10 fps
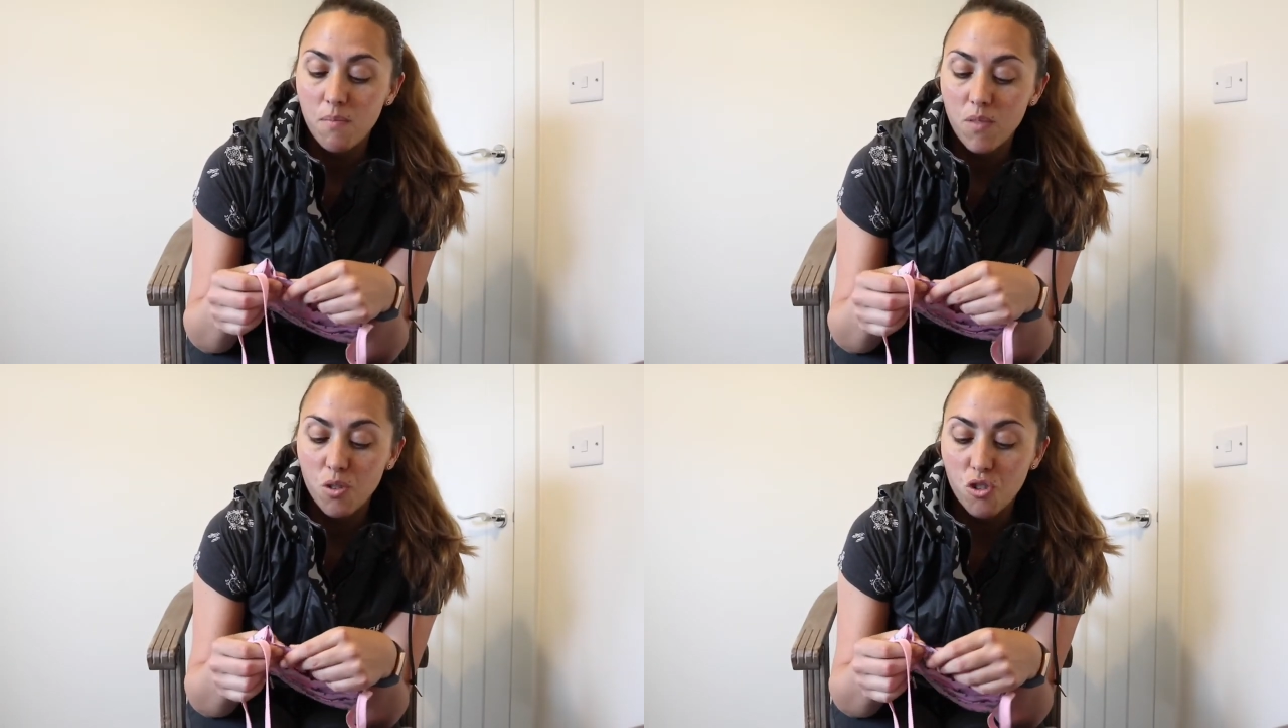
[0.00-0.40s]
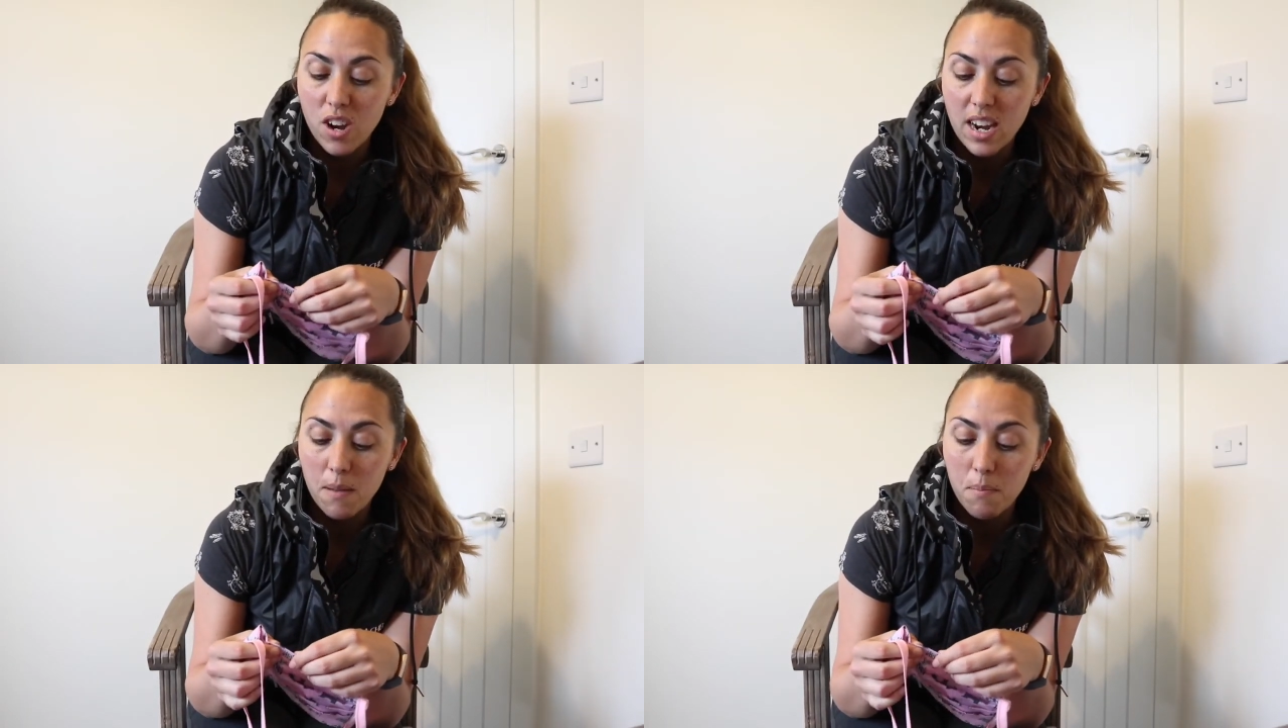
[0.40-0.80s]
your
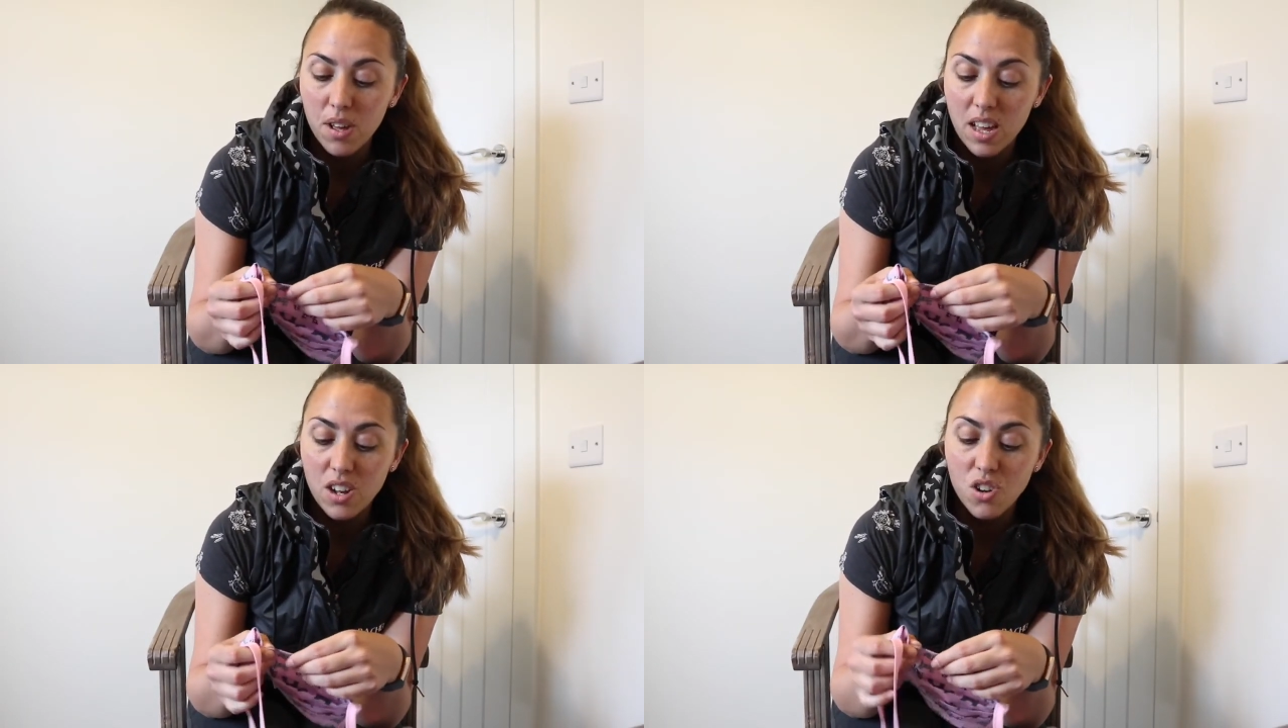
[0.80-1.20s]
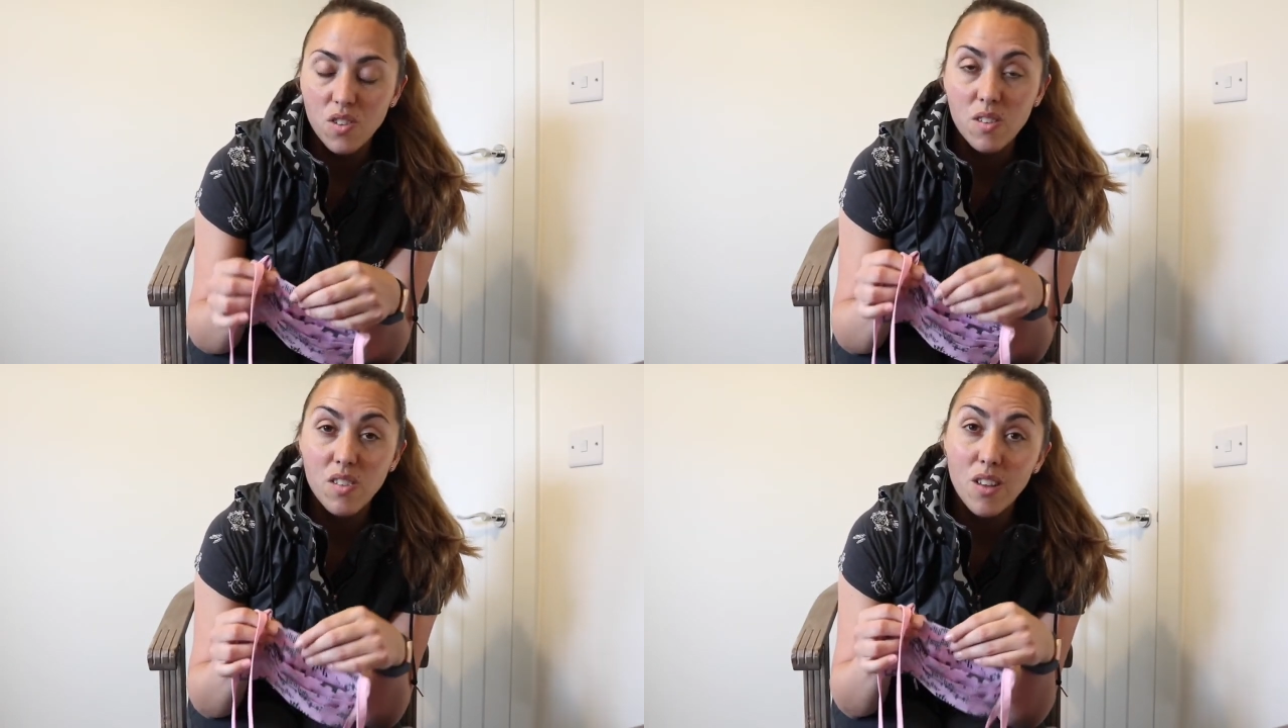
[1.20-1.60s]
training. But yeah,
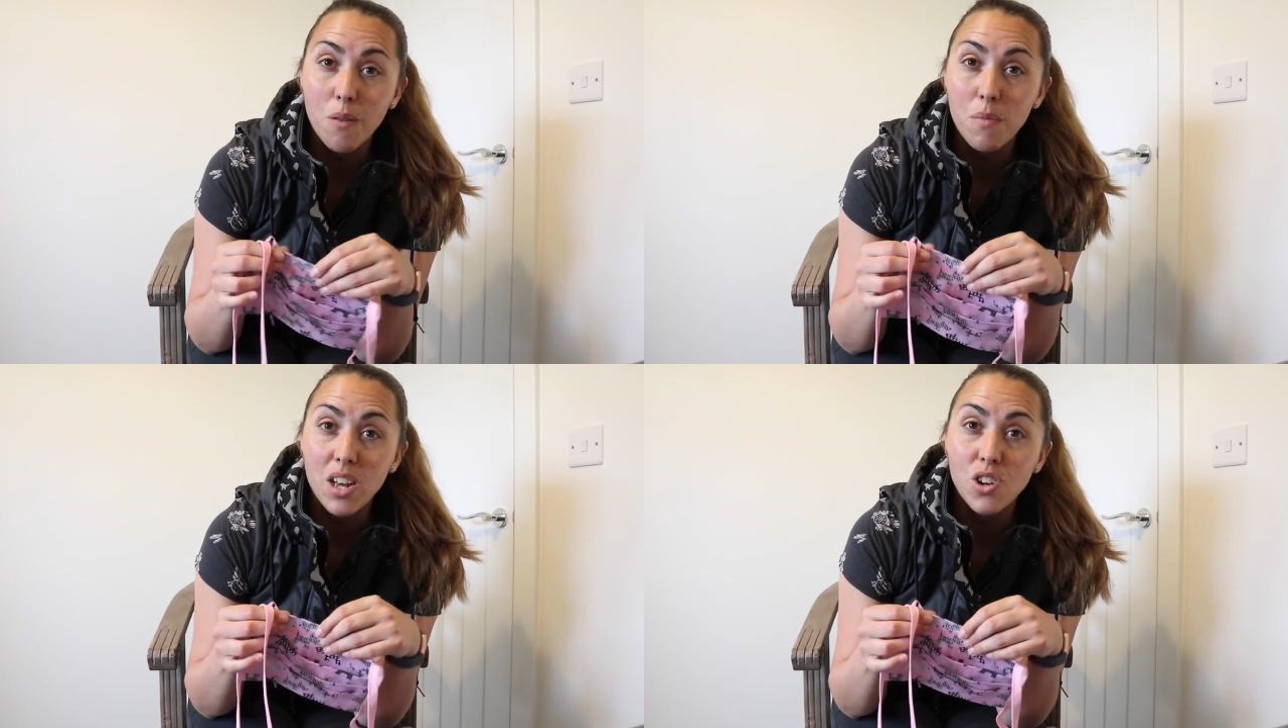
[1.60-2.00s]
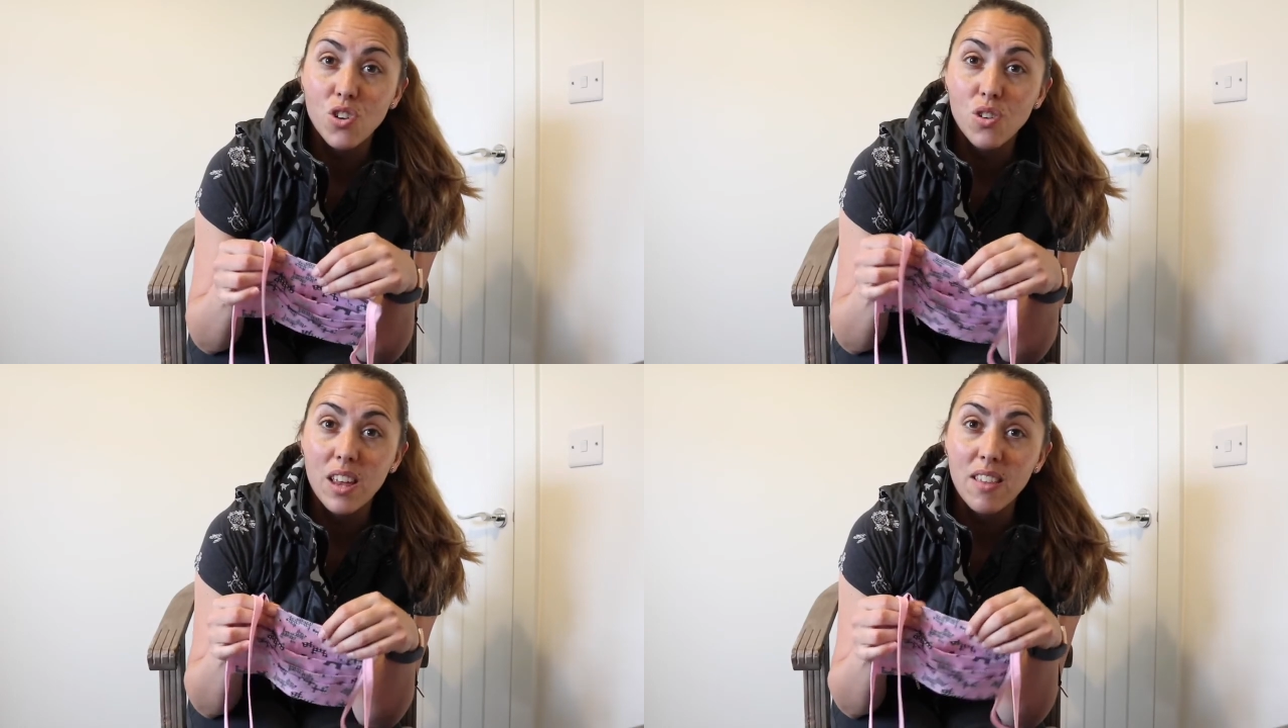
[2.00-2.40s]
just start making
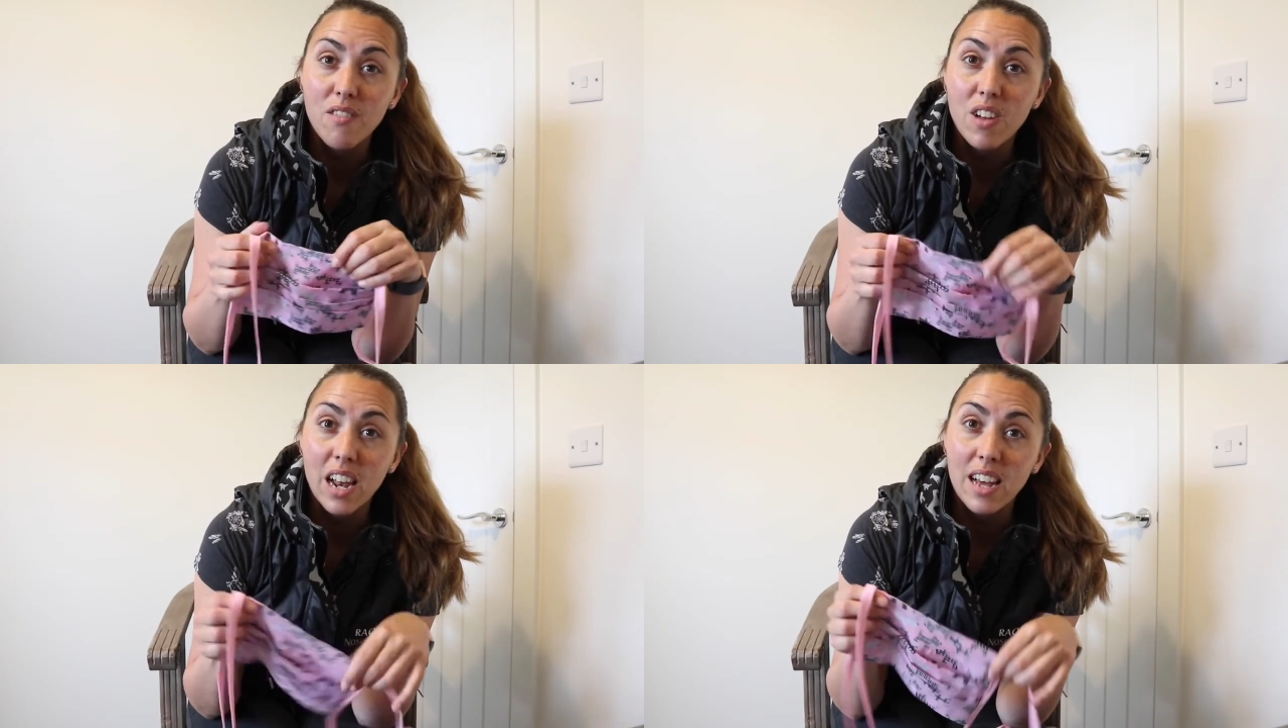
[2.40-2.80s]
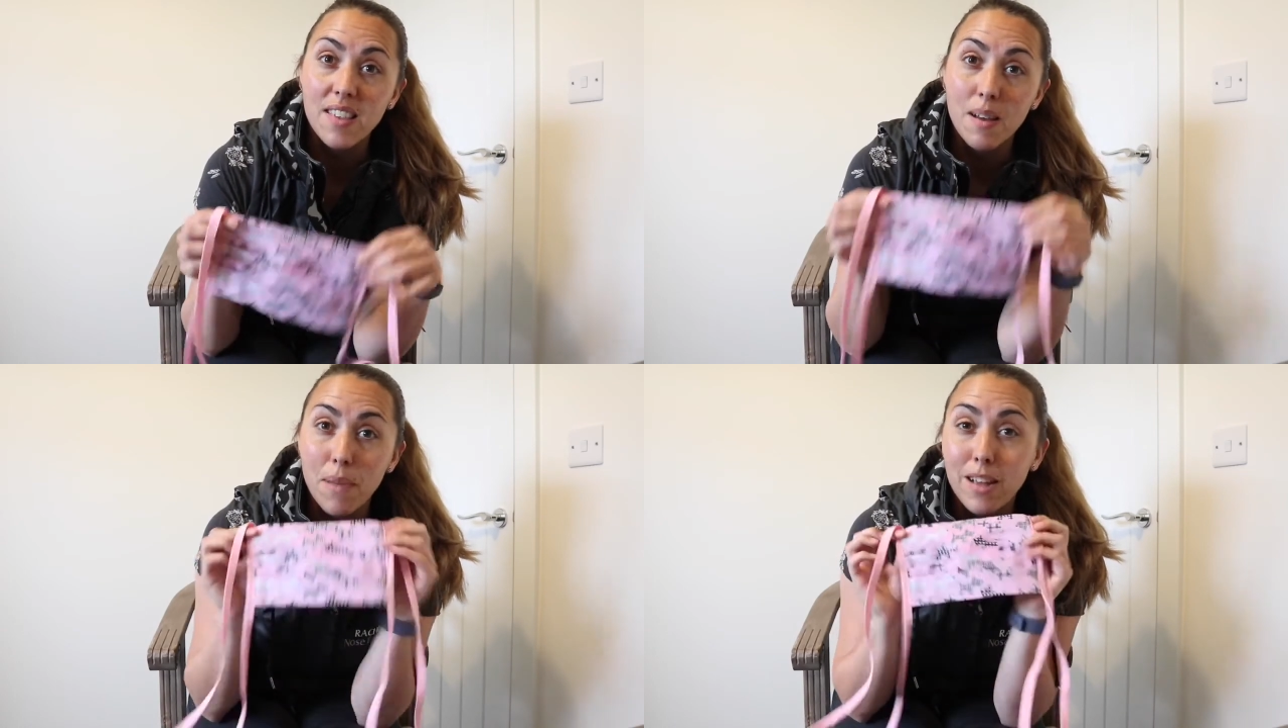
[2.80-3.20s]
sure that they realise
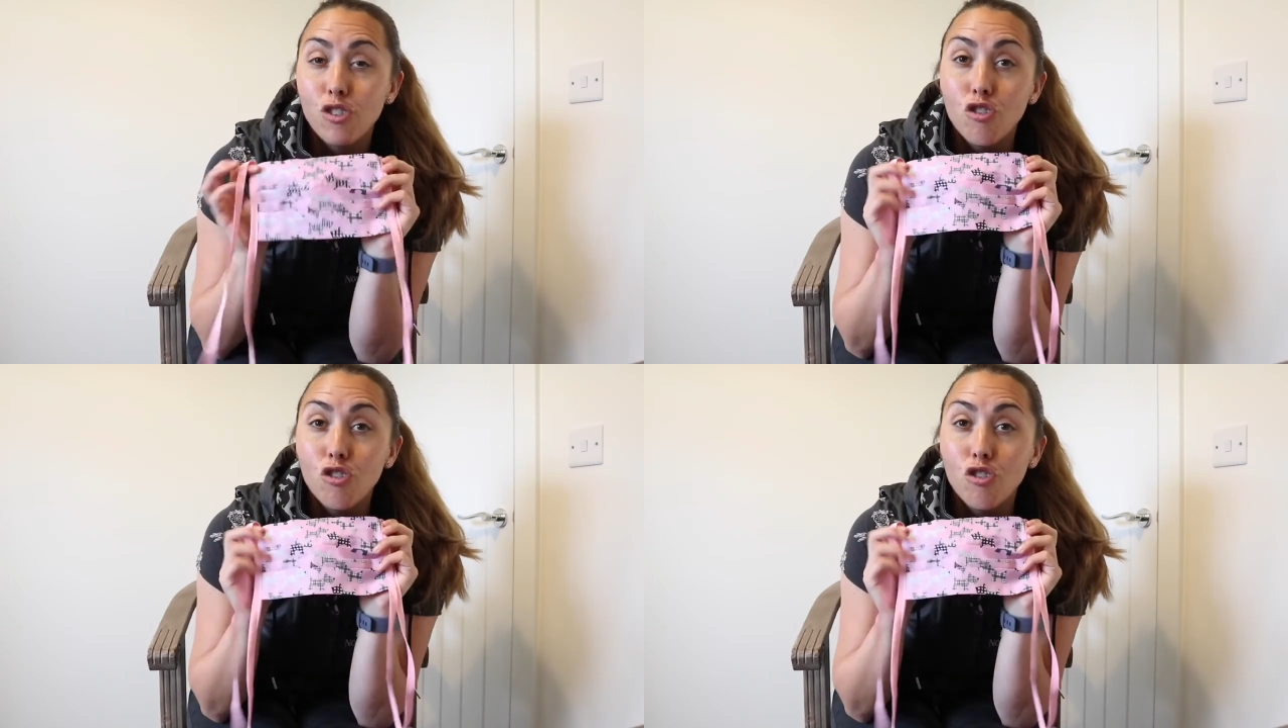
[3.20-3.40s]
that masks